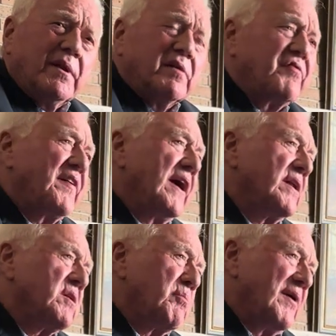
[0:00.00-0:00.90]
The fair
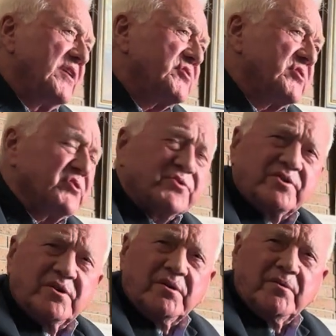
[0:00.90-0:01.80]
enterprise
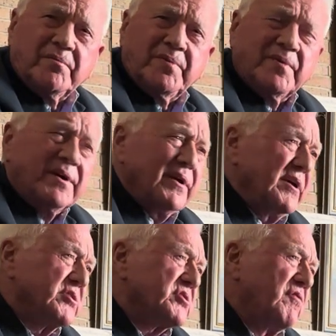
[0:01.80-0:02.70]
system
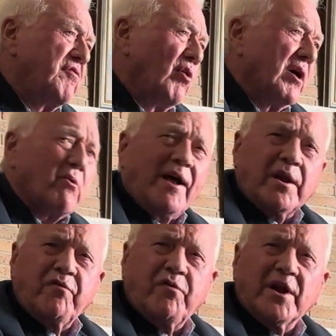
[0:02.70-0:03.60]
is a
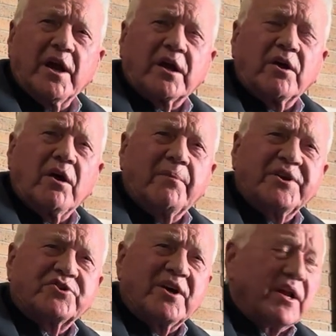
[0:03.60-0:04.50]
forerunner for an
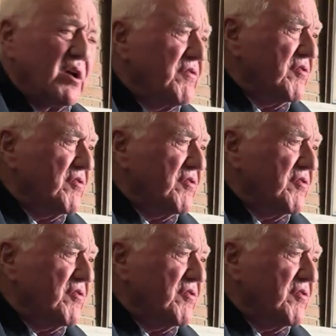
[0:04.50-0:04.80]
economic charter of